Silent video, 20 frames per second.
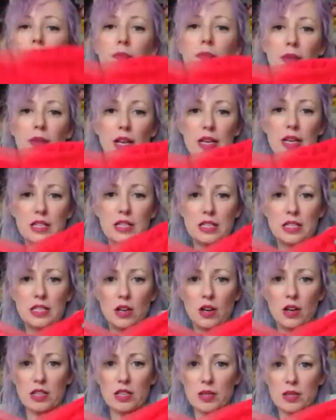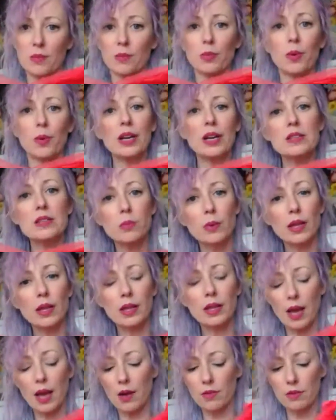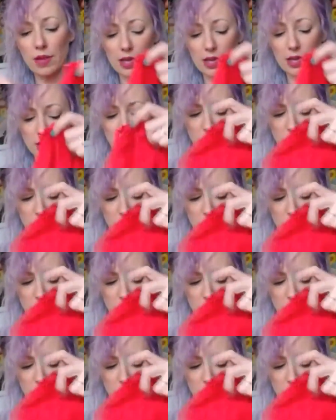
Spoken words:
because it's an awesome. What is? I don't like the